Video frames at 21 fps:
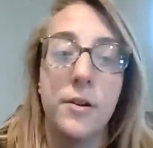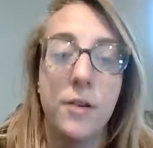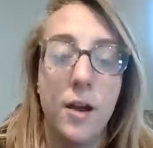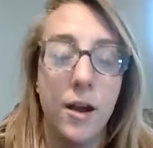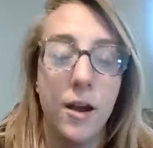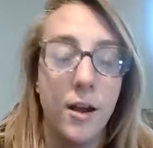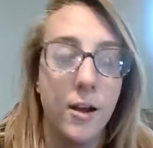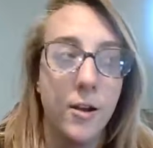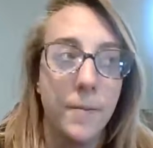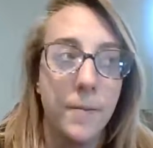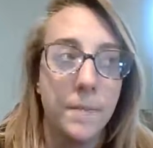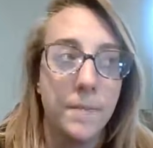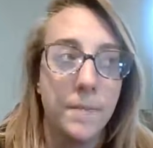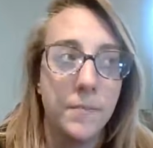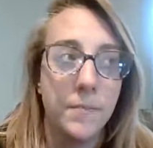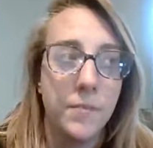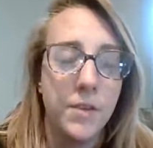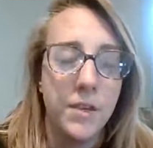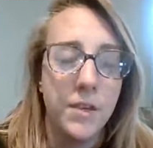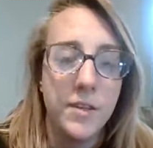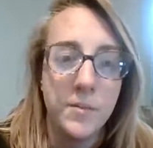Um,
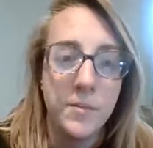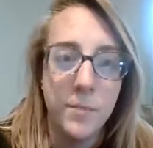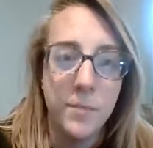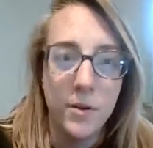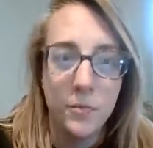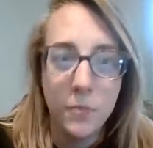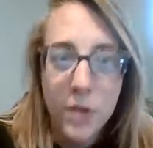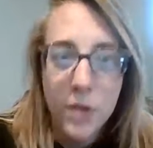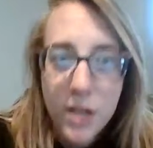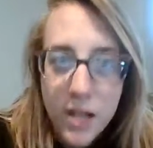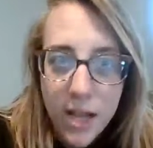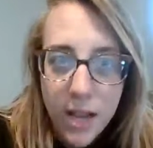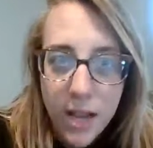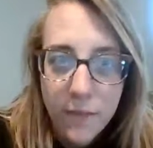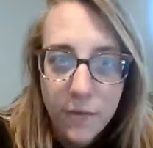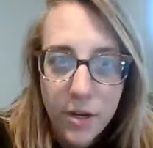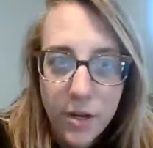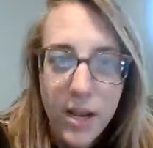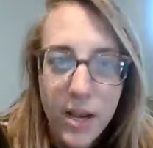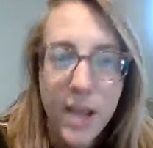he's been reading every